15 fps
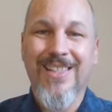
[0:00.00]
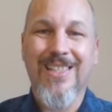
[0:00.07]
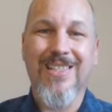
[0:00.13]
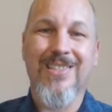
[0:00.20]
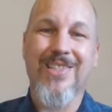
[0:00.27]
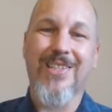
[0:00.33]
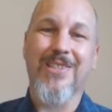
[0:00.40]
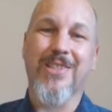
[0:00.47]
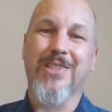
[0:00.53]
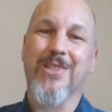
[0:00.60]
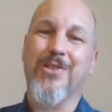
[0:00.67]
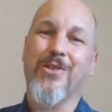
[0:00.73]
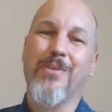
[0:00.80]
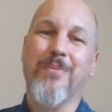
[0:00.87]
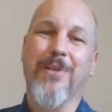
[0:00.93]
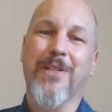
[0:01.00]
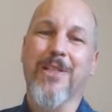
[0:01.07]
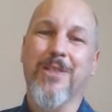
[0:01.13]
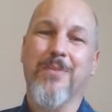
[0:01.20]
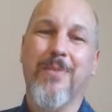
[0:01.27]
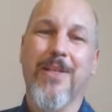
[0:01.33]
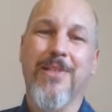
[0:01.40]
because that's extremely
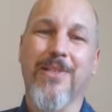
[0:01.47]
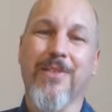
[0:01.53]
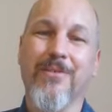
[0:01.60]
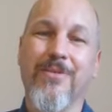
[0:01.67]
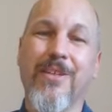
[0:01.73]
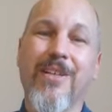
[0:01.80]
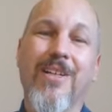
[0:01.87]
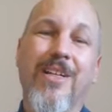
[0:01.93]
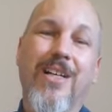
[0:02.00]
expensive.